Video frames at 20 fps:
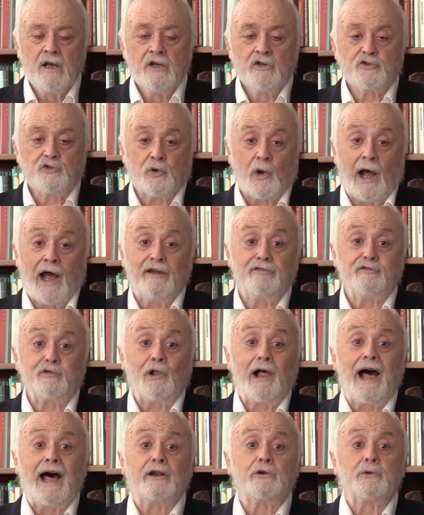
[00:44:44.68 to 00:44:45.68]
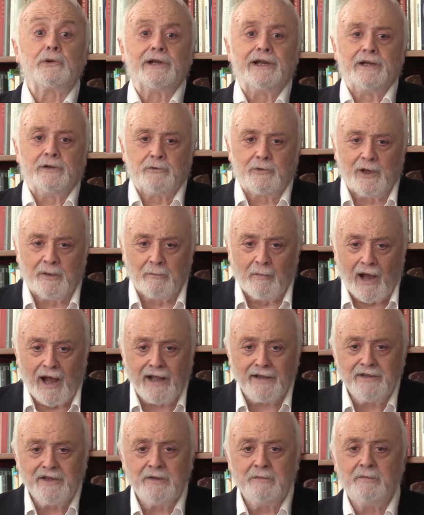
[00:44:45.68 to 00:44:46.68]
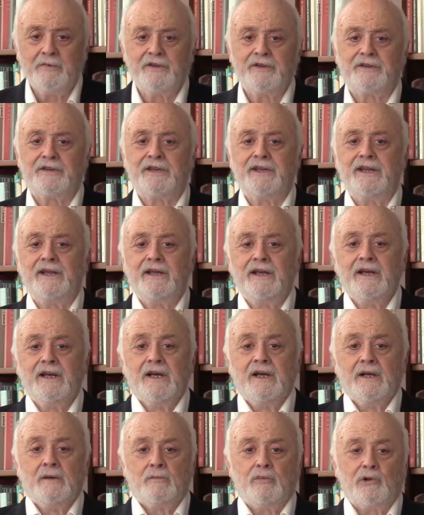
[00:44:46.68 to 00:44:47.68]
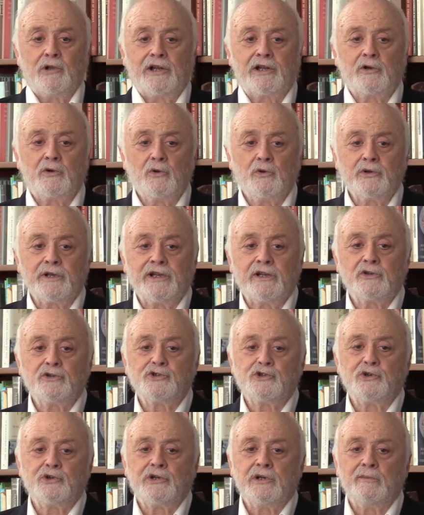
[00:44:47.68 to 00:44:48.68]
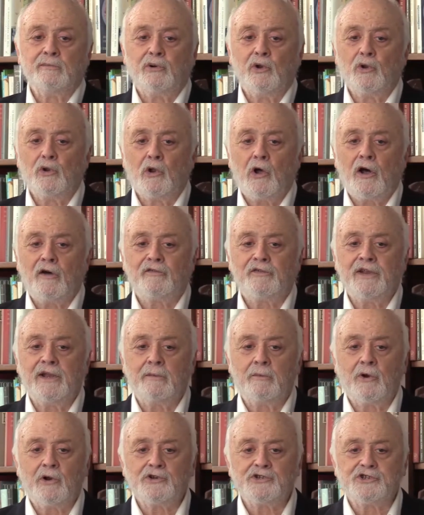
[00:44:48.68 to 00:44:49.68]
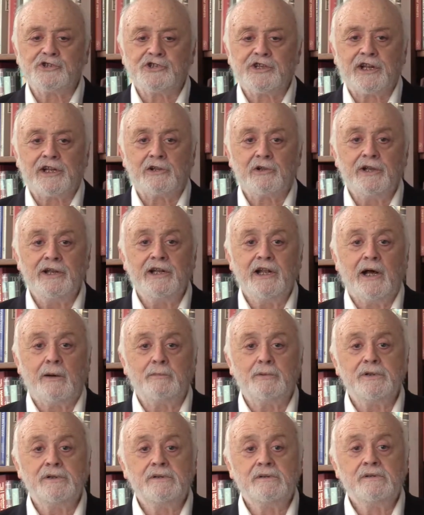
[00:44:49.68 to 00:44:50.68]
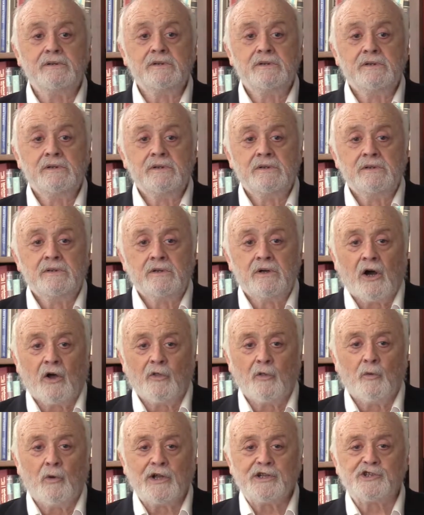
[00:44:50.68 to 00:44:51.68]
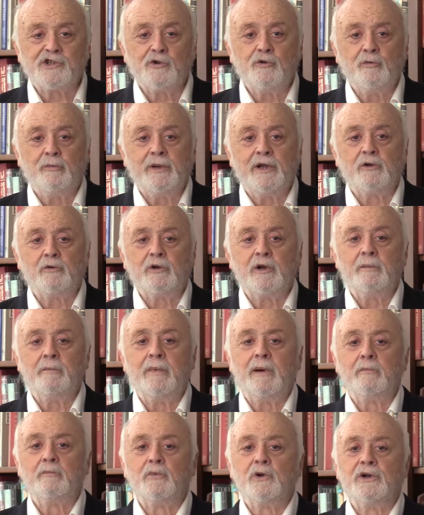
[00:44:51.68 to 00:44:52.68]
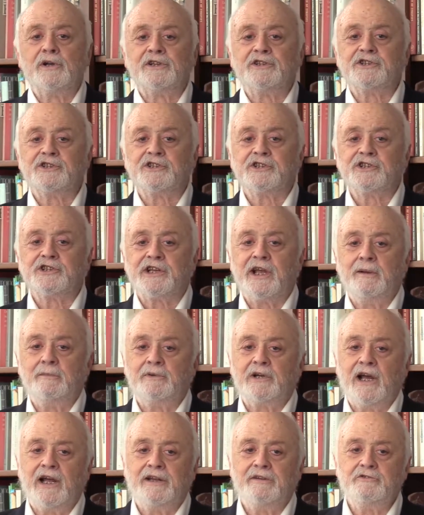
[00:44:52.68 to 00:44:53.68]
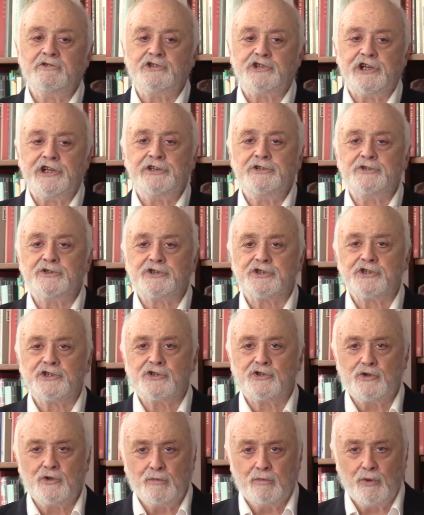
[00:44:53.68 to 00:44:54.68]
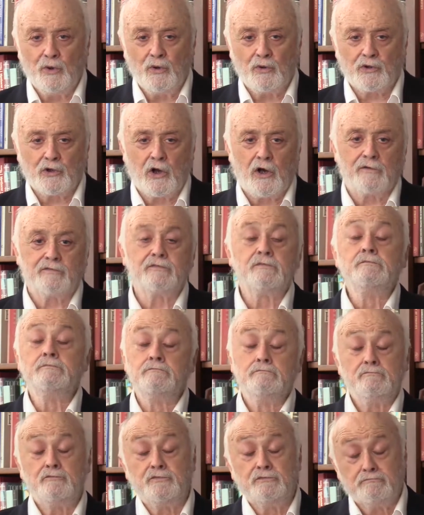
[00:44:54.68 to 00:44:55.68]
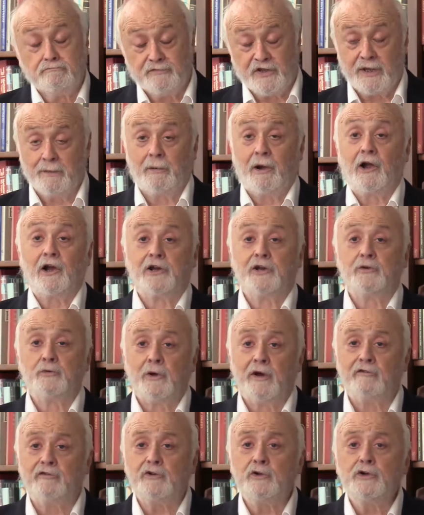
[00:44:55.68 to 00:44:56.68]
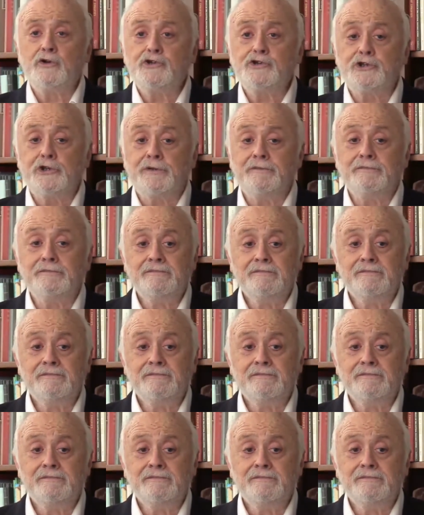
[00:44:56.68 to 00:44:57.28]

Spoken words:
Try flattery. Remind them that the political leaders who can pull off the emergency cleanup are the ones that will be remembered as the same kind of geniuses who pulled off the American Revolution.